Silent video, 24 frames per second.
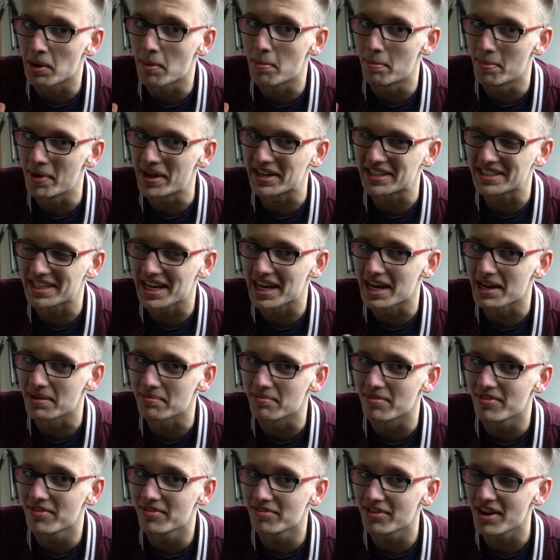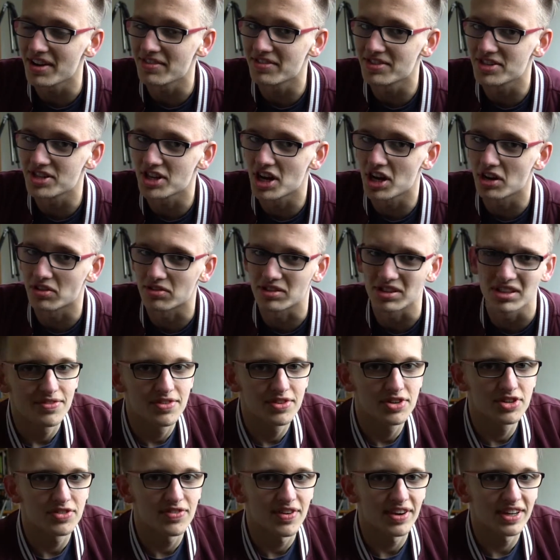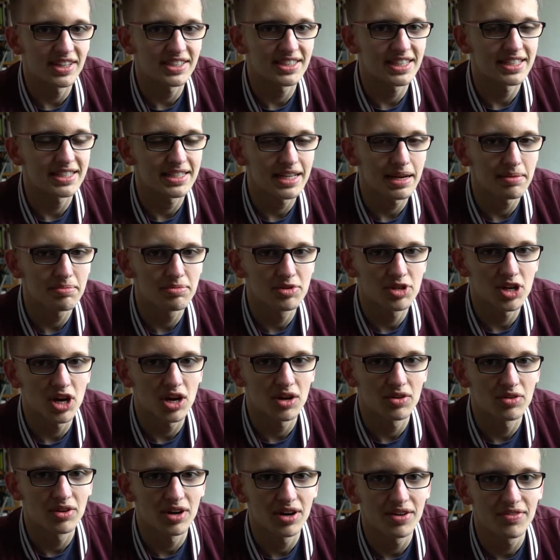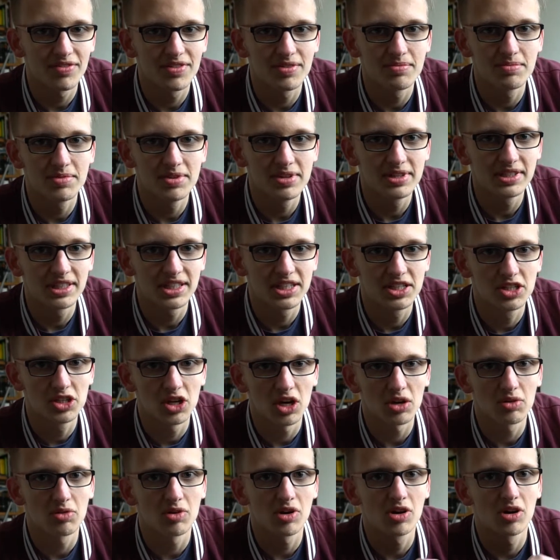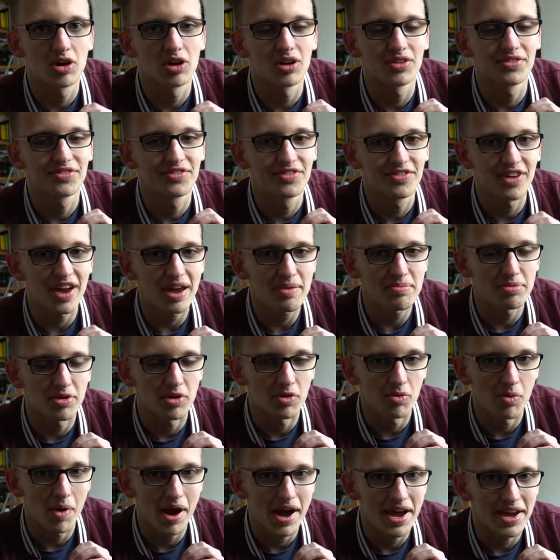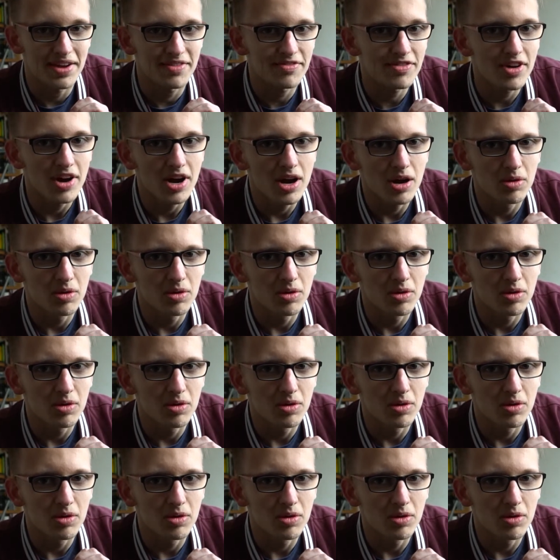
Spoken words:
Big time. Favorite genre. Future funk is a subgenre of the music genre called vaporwave,